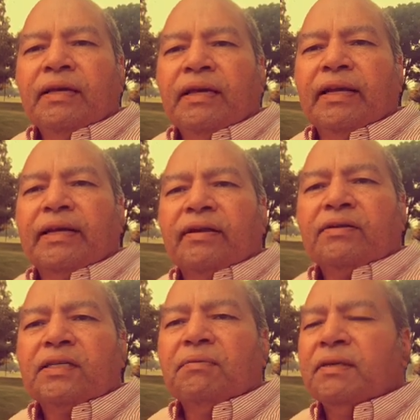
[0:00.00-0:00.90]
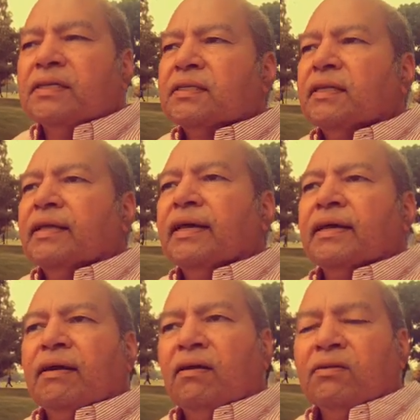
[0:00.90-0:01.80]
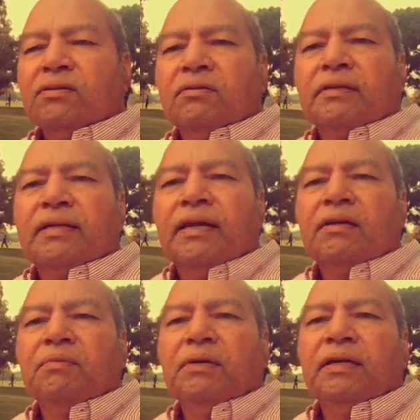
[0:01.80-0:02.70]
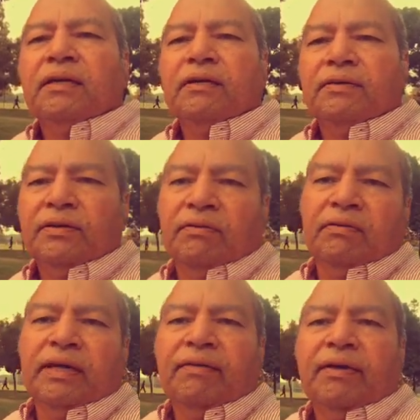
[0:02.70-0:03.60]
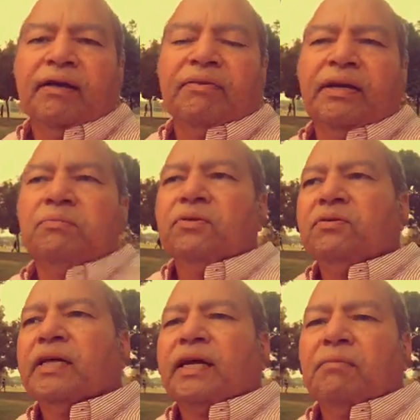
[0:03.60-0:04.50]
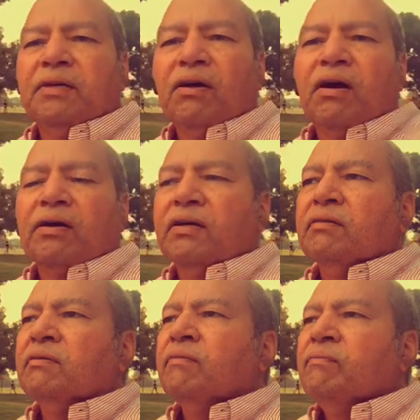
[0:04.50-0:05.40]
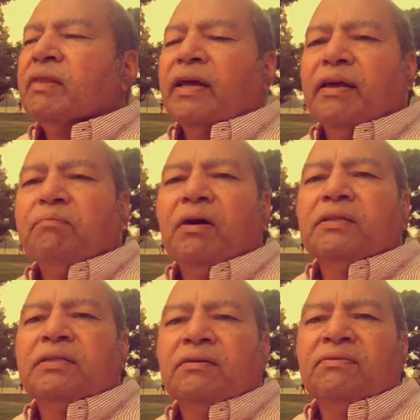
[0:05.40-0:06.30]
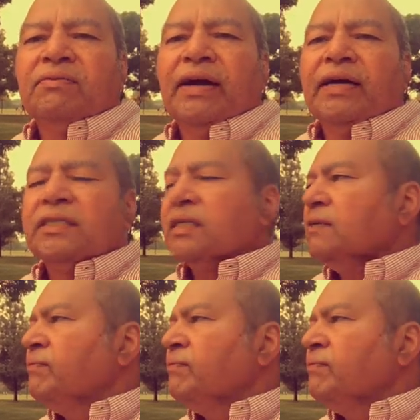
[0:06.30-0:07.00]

any kind of stimulants. They also tend to be, they have elevated mood. They can be talkative, impulsive, rash.